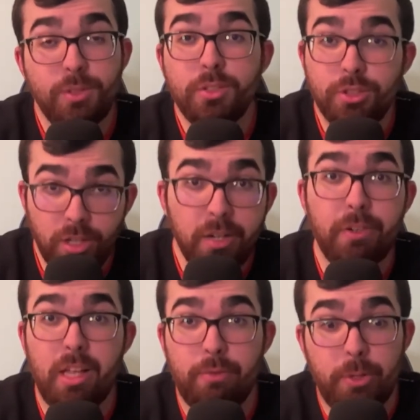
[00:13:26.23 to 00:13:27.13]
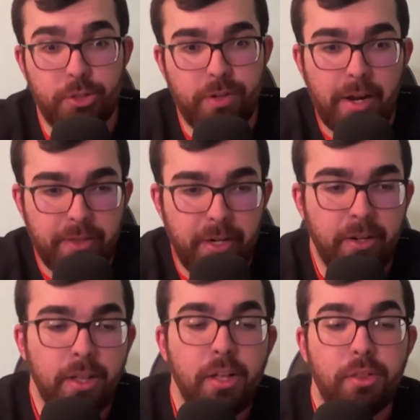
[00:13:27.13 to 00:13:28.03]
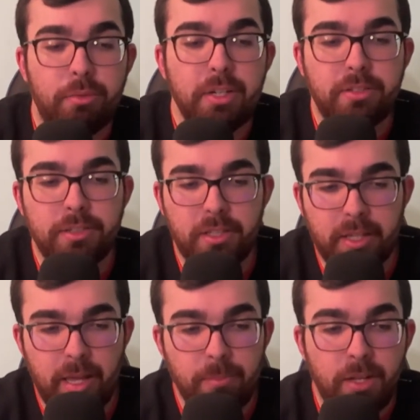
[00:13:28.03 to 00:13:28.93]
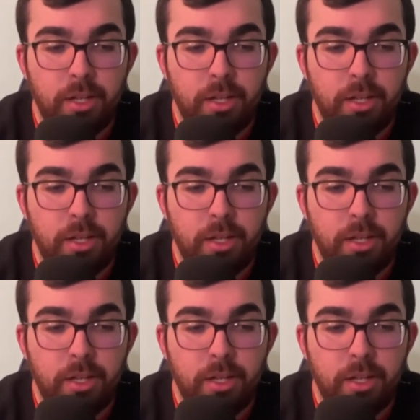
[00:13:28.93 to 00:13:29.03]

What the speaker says: sorry for that voice crack there. 3 stars of the game.